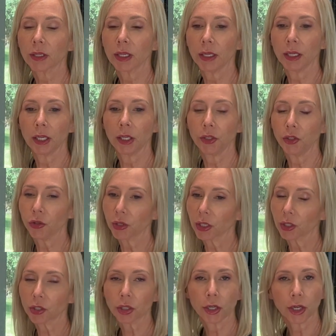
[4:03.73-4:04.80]
and you
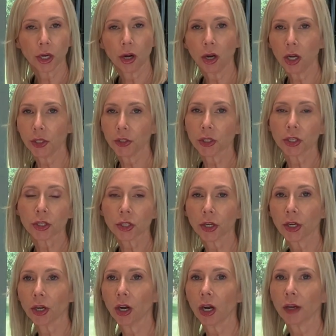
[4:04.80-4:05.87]
can turn it on, you can
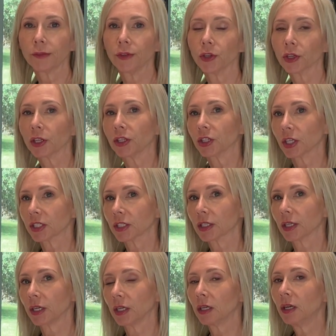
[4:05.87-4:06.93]
turn it off, you can adjust
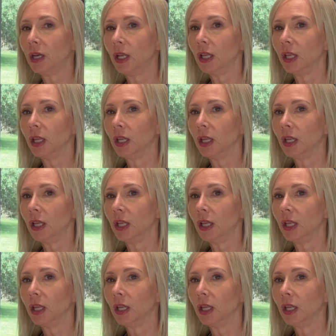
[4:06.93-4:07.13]
the